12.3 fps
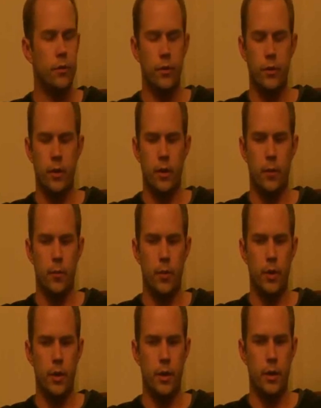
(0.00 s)
which is
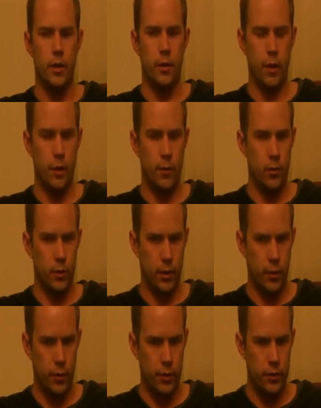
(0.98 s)
a pretty
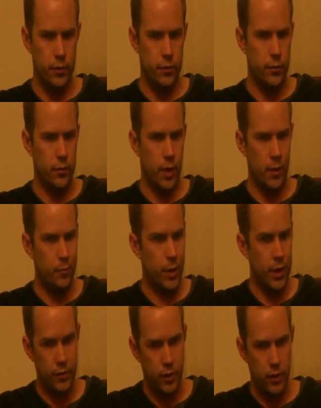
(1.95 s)
incredible increase
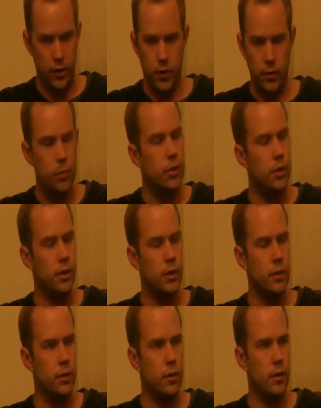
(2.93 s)
based all on
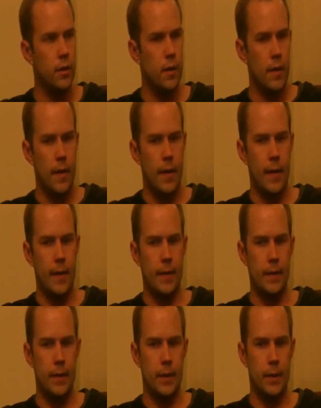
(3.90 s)
community
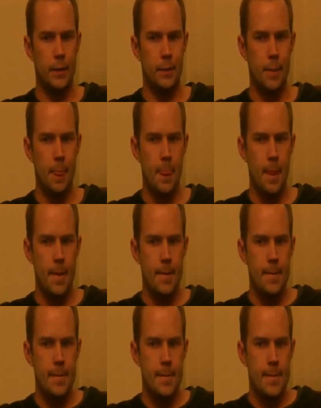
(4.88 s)
And
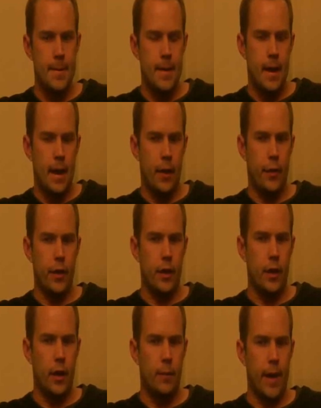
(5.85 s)
I
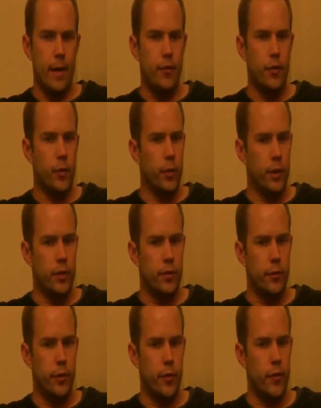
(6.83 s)
think after the
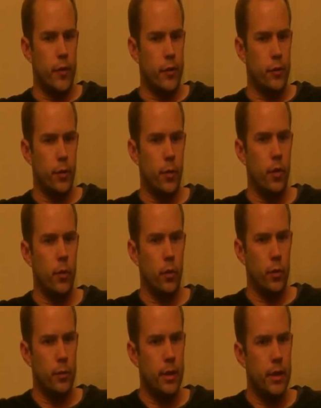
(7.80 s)
release of Firefox
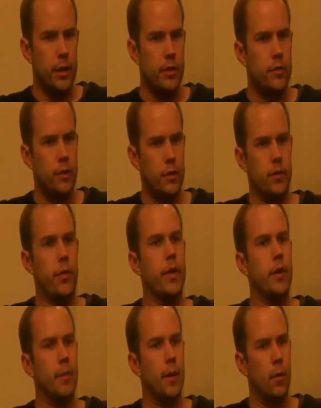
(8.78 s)
3.1, we'll immediately start
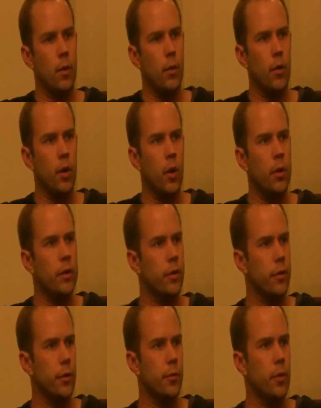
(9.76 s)
to think about what will go
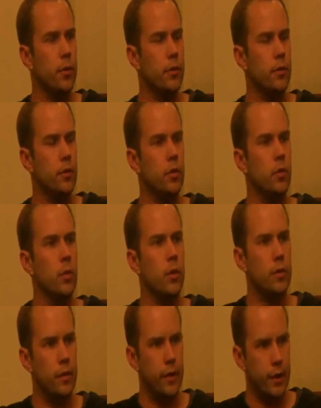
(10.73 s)
into
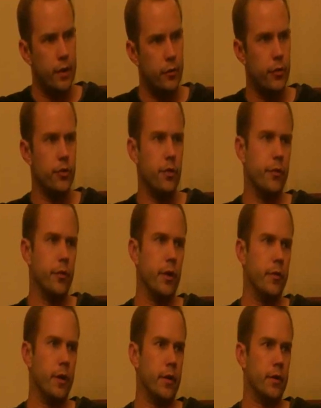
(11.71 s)
3.2, what's the next version
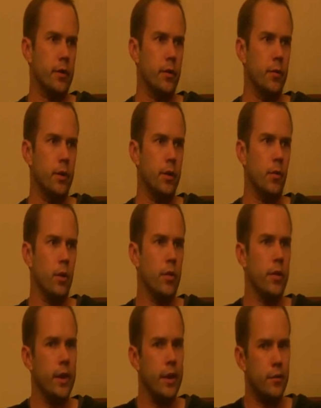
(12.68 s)
of Firefox going to be,
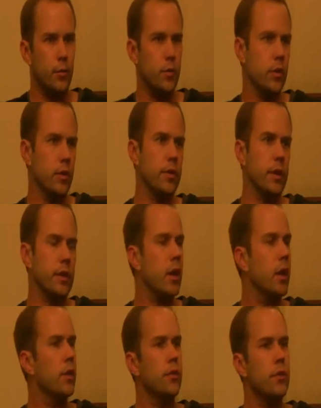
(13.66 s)
what are the next Mozilla
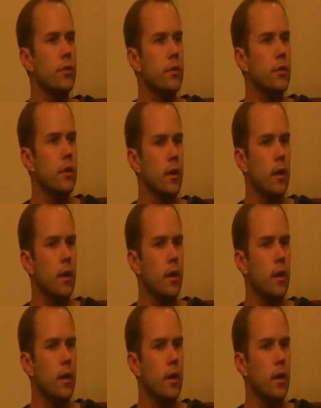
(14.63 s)
technologies.